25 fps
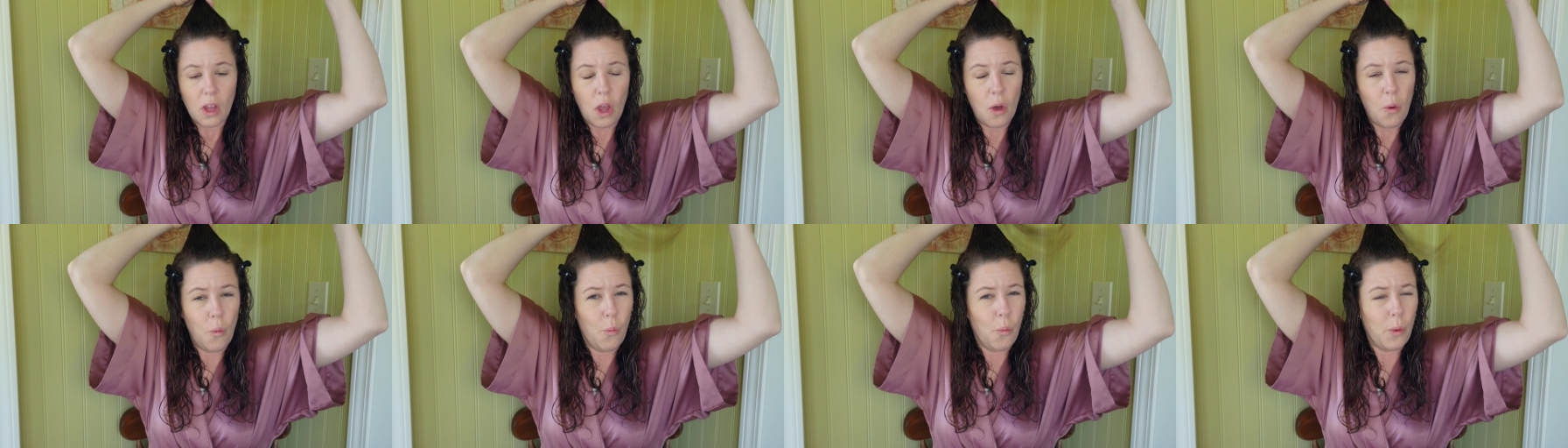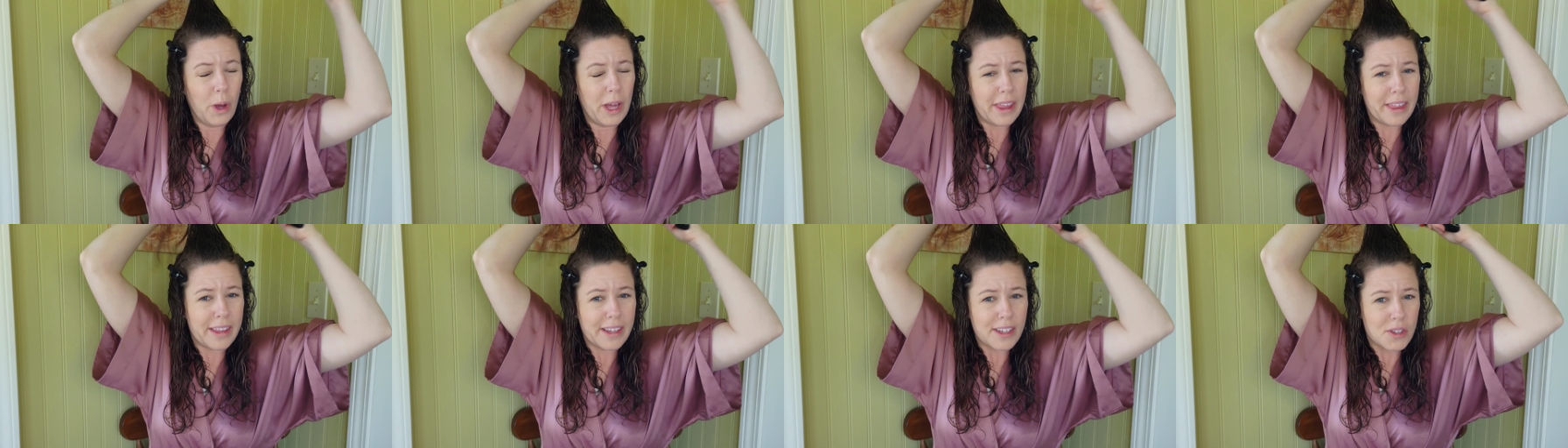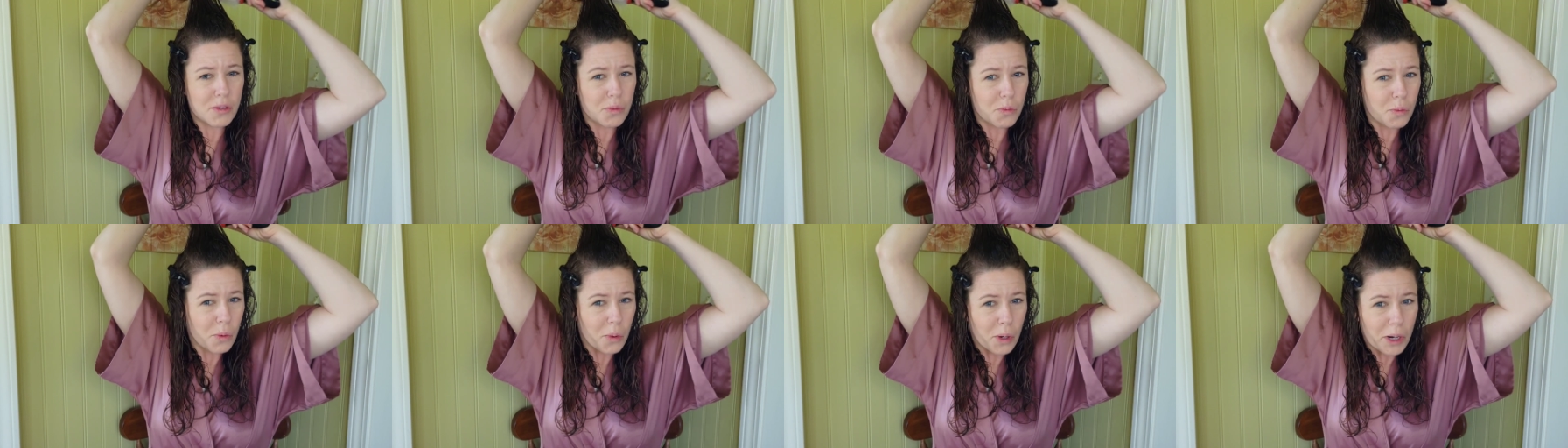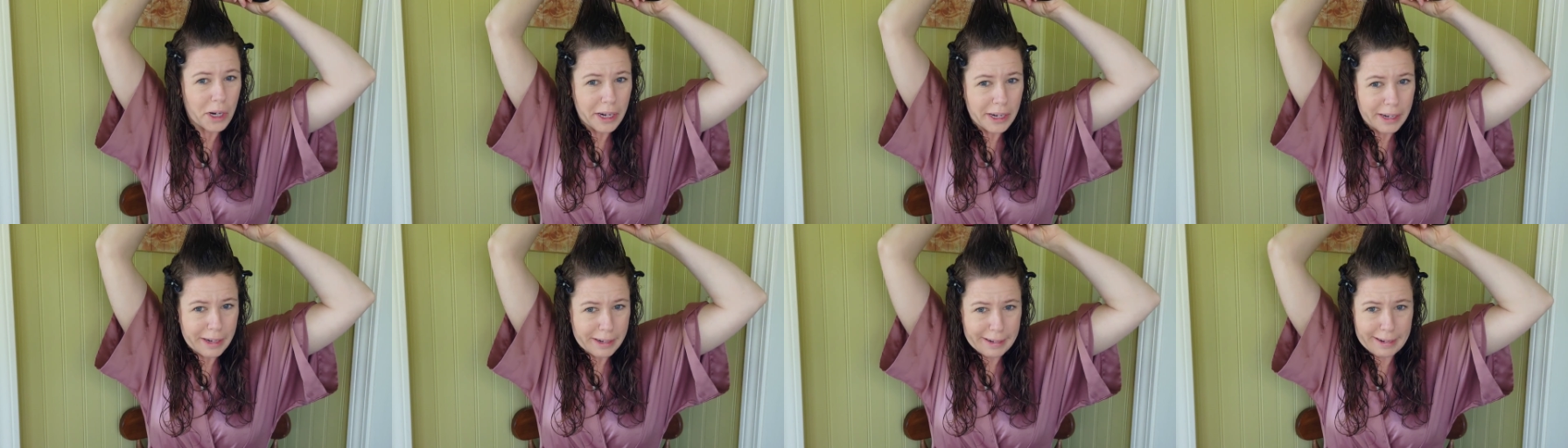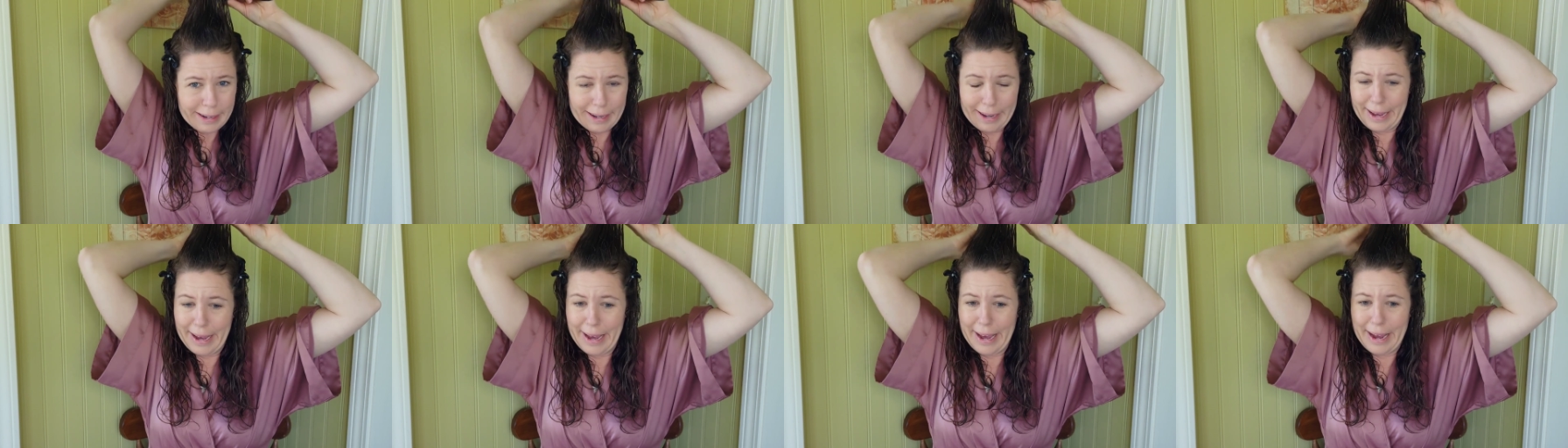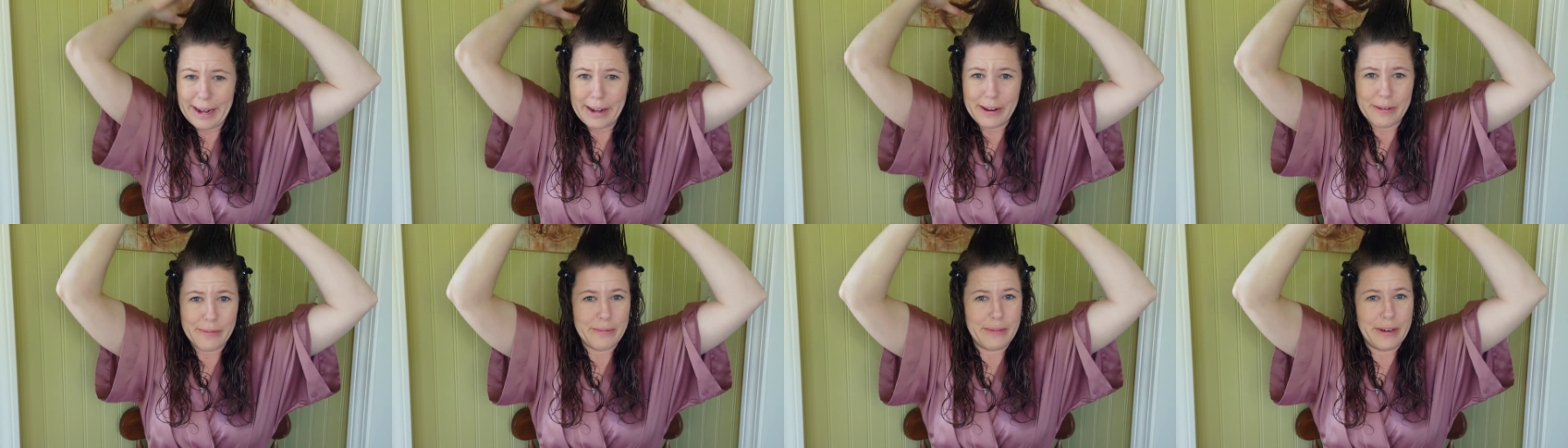will this work?
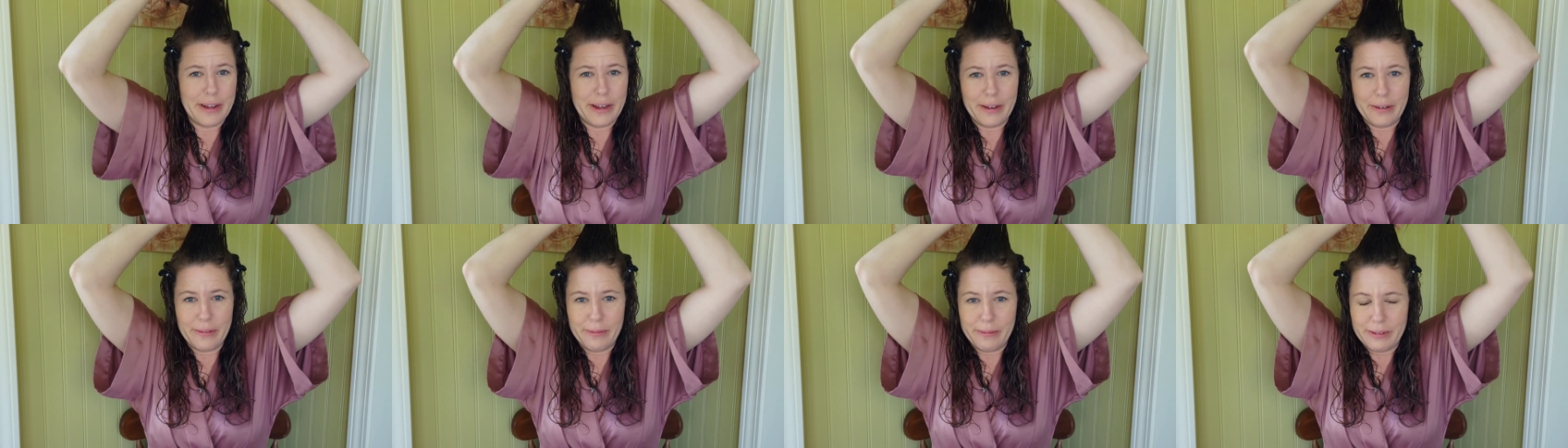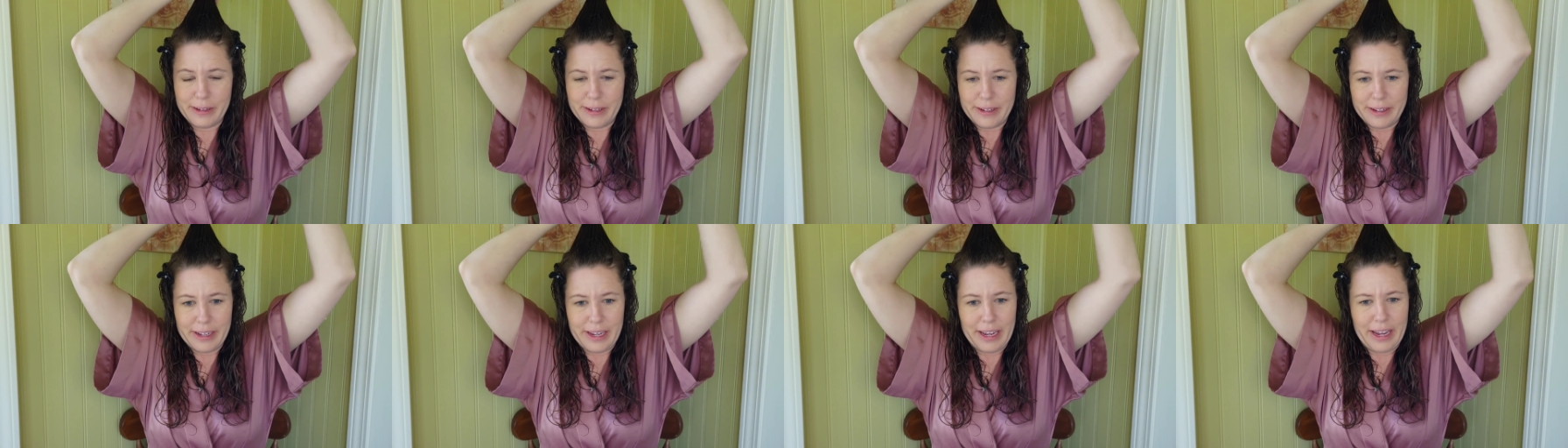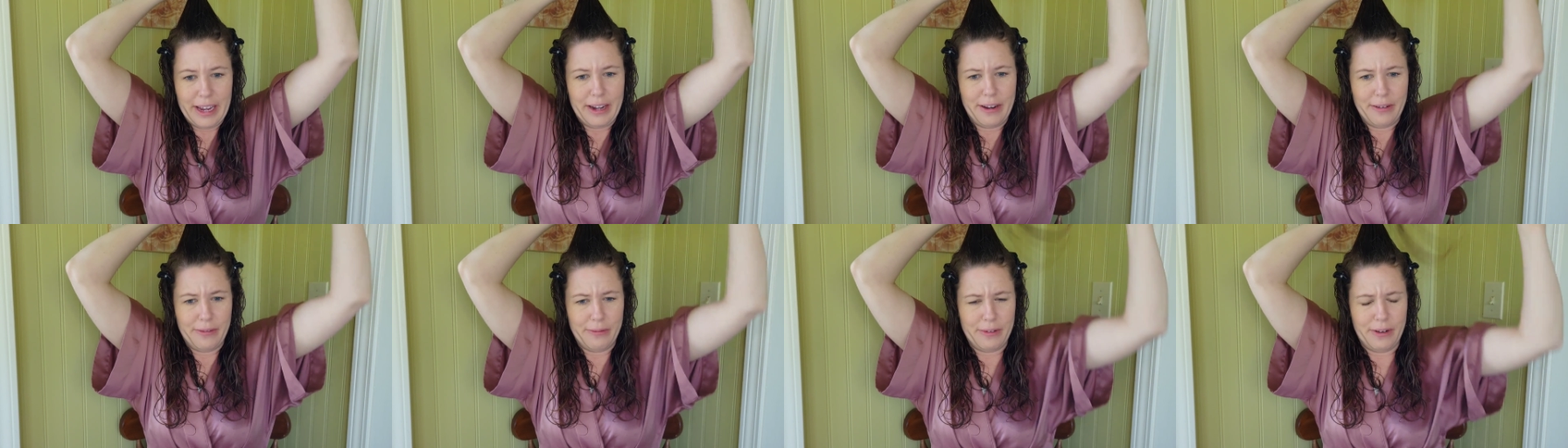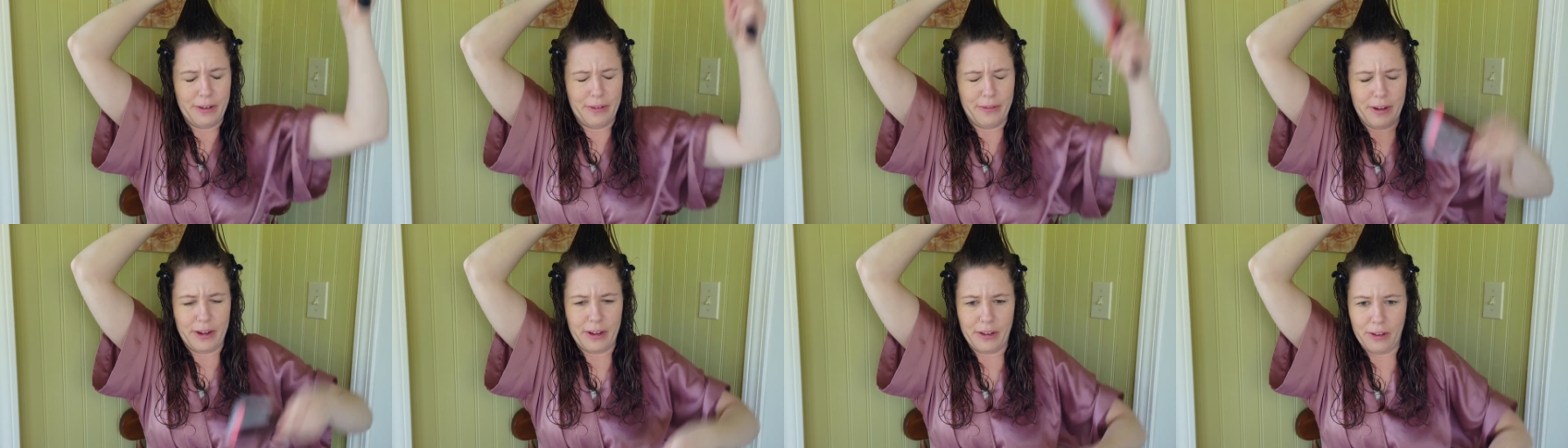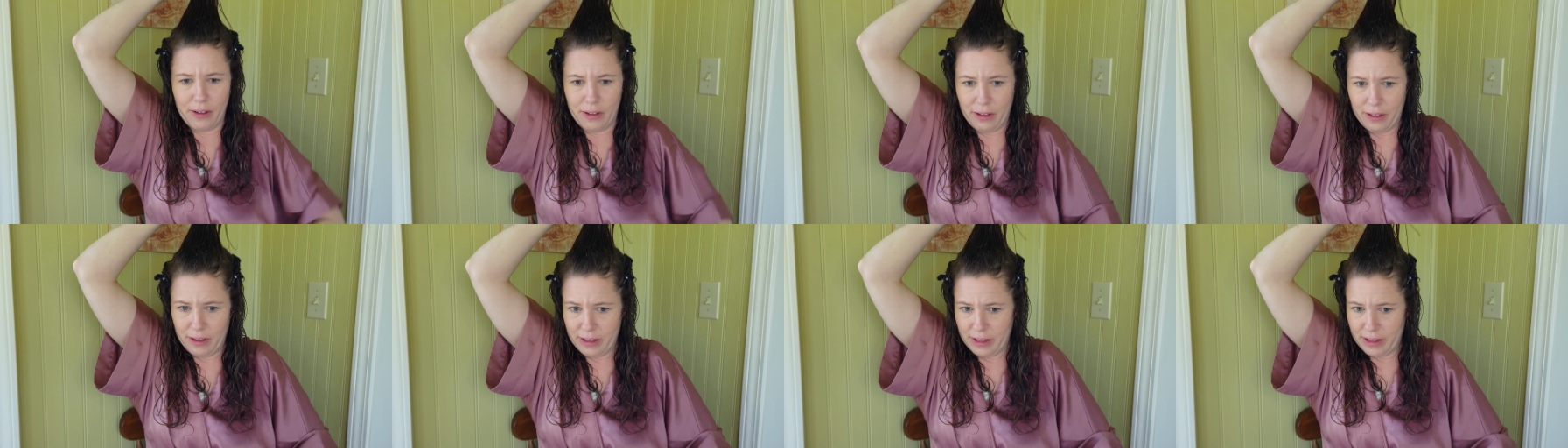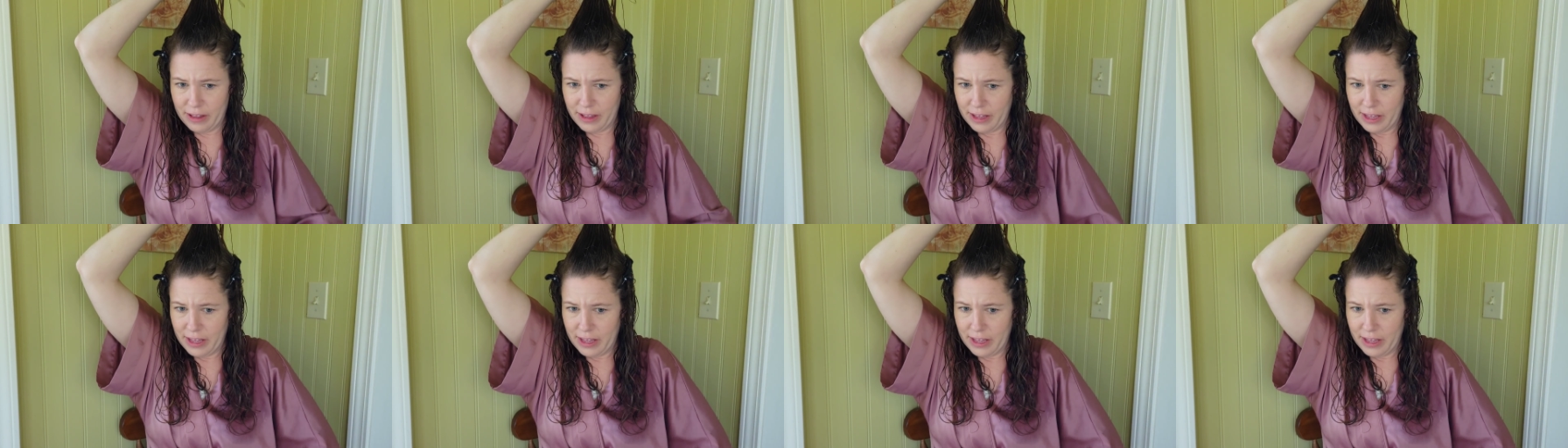I don't know. I don't know at all.